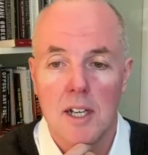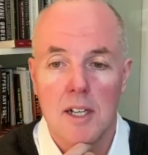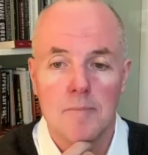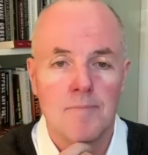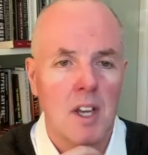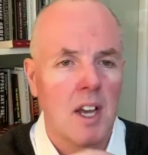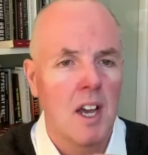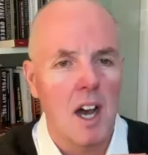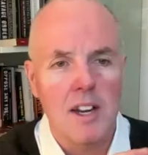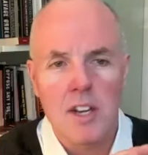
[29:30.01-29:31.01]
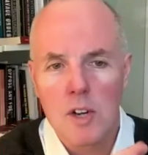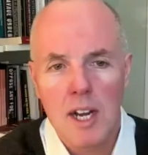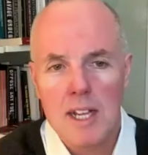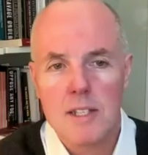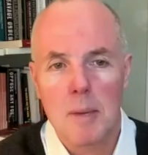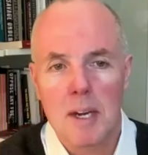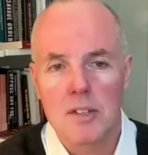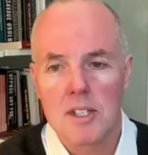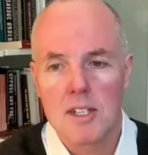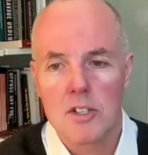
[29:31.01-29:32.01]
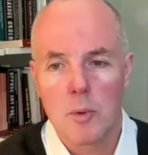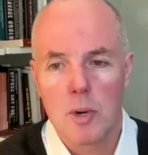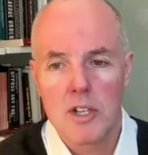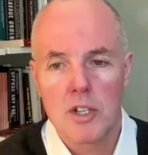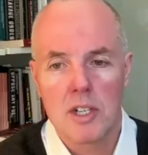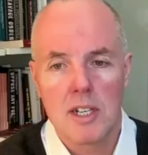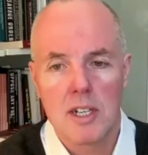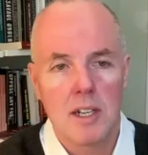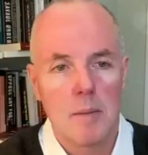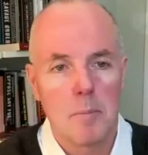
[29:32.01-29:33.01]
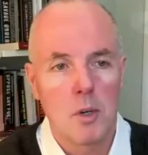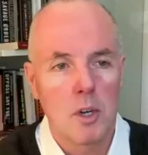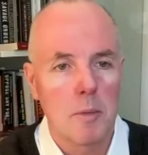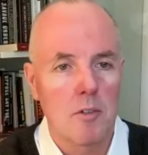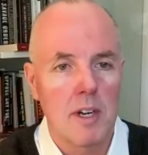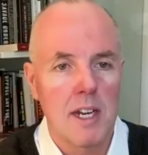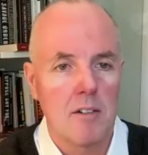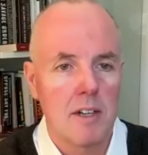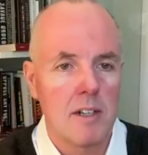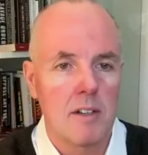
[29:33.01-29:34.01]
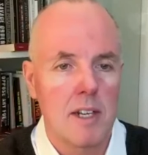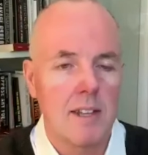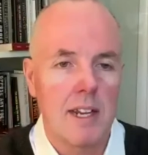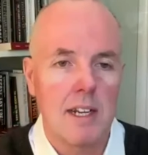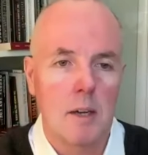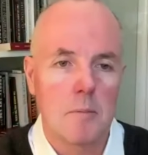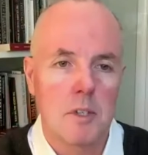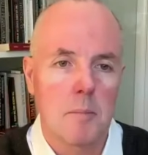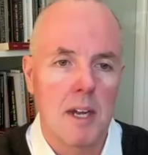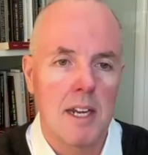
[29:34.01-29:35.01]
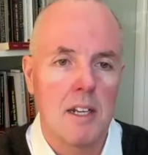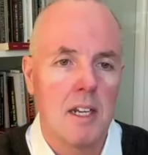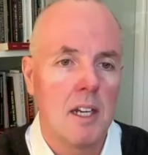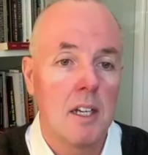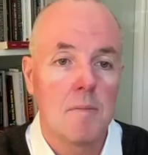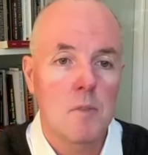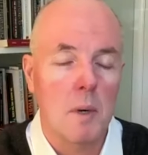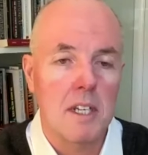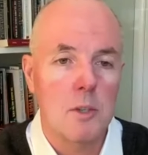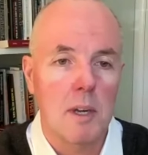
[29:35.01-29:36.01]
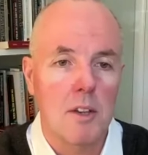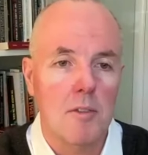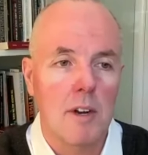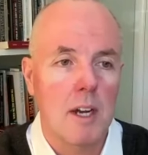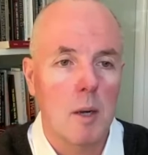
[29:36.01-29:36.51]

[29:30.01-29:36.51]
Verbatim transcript: Um, I know less about the situation in in Bula Maria in in the lead up to May 2023.